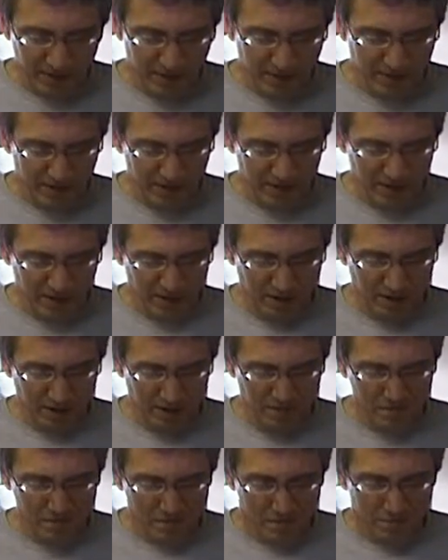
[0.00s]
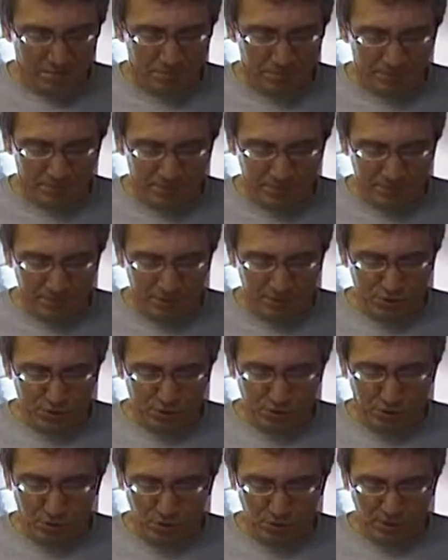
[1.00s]
And uh,
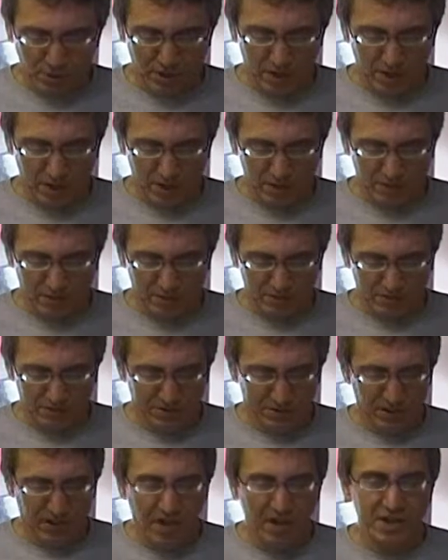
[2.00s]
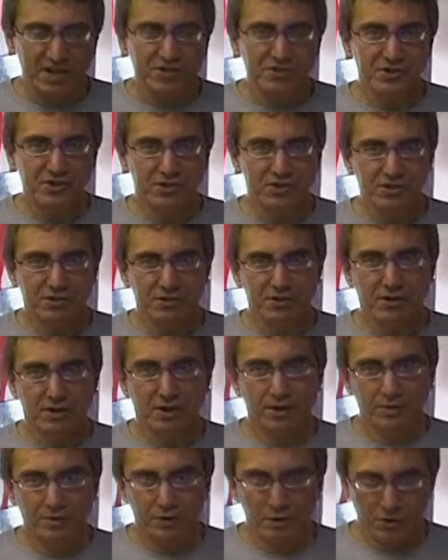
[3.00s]
Chipotle denies this,
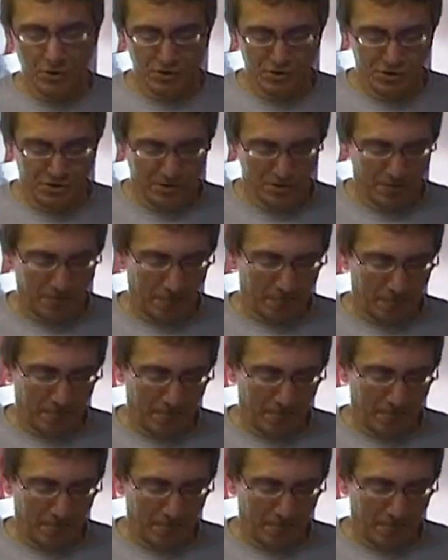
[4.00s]
of course. Oh,